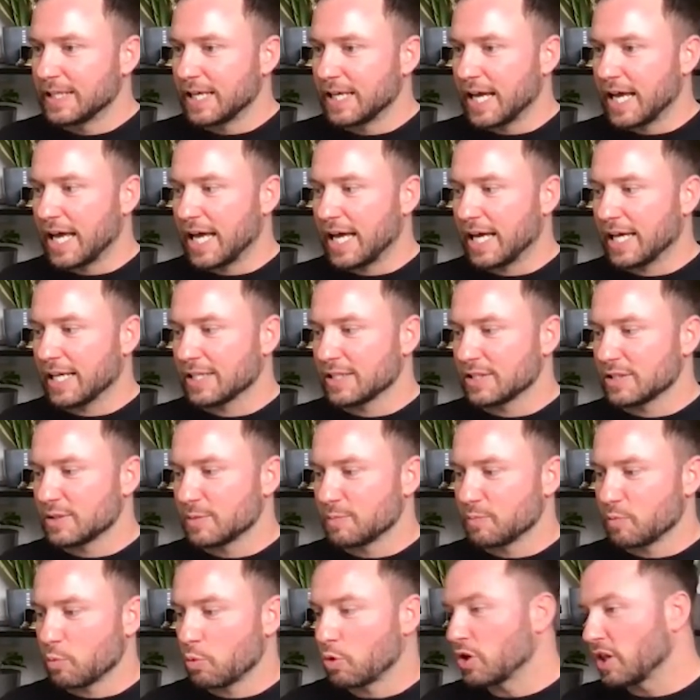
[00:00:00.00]
And
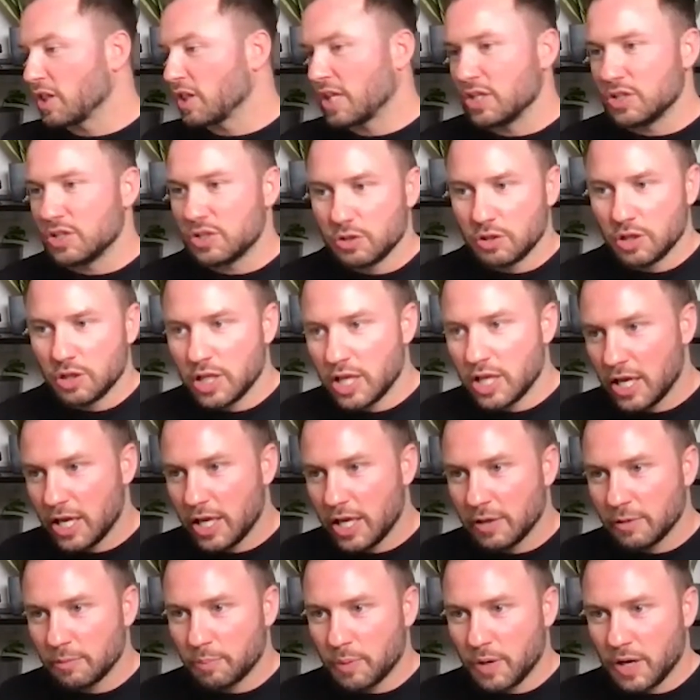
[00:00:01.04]
one of the things you
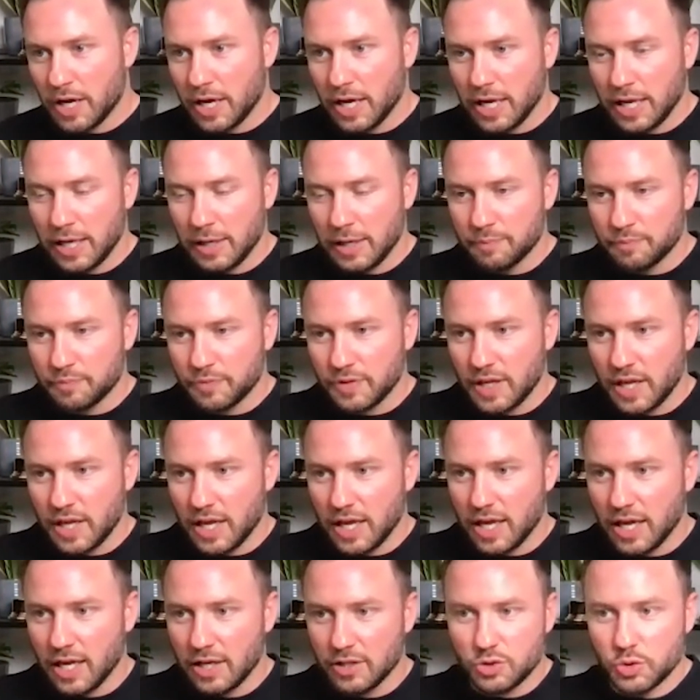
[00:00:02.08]
learn by
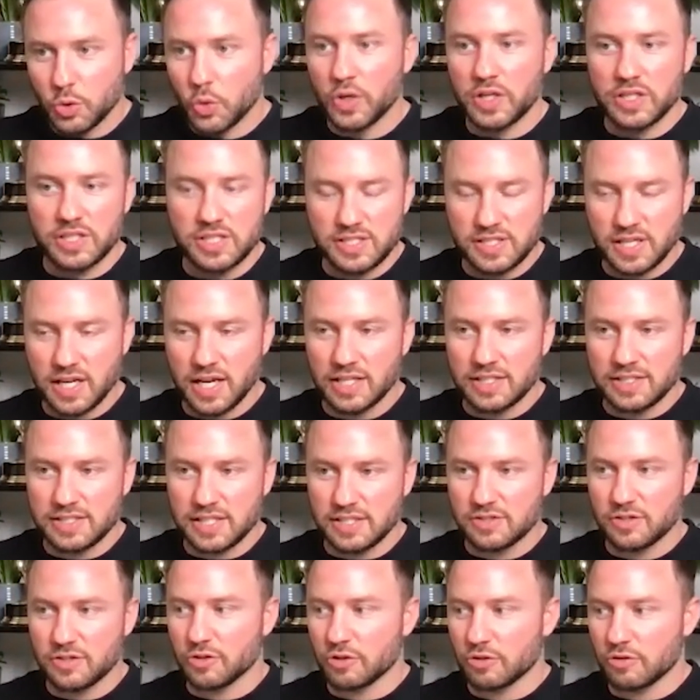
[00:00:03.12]
talking to
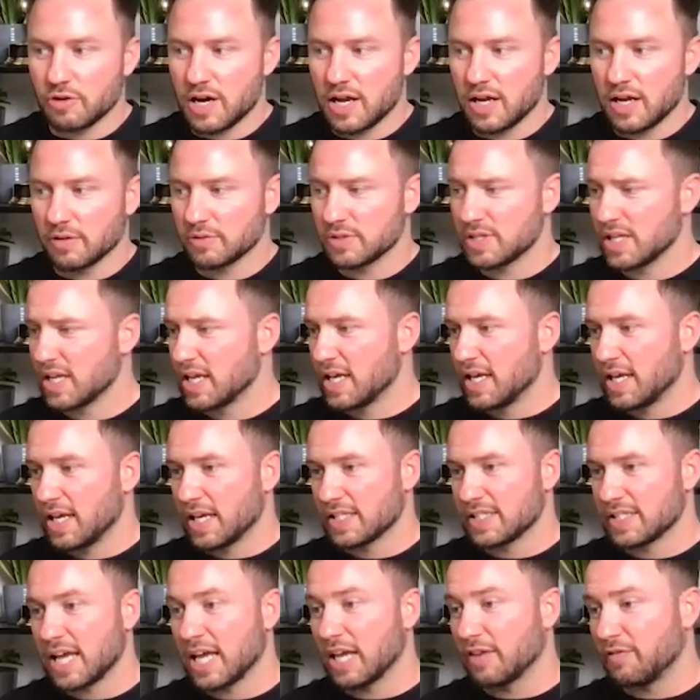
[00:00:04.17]
scientists on the ground is
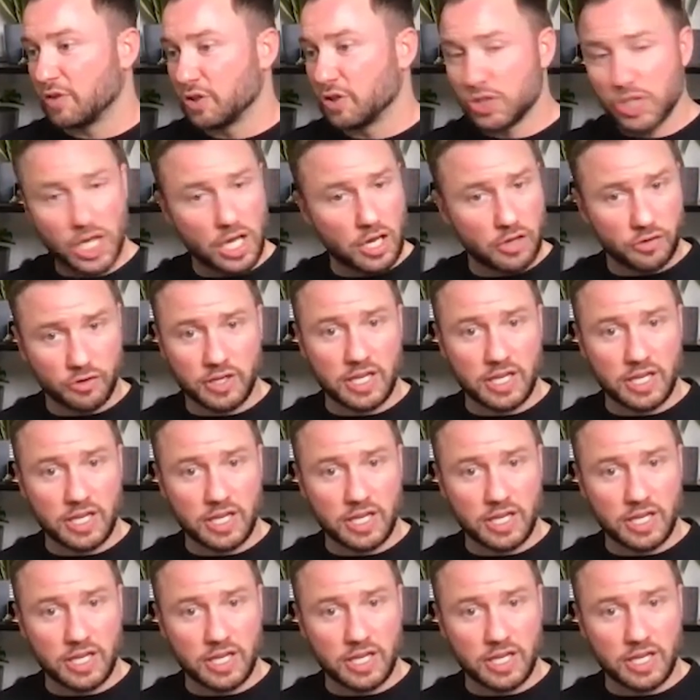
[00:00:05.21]
that if you turn on